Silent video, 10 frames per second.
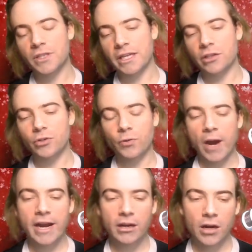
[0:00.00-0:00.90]
get the
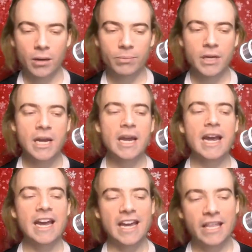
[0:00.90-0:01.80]
track up,
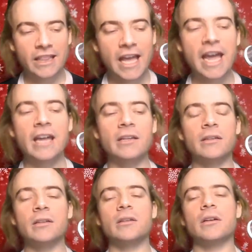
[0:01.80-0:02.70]
and
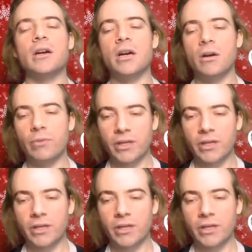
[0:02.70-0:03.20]
then uh,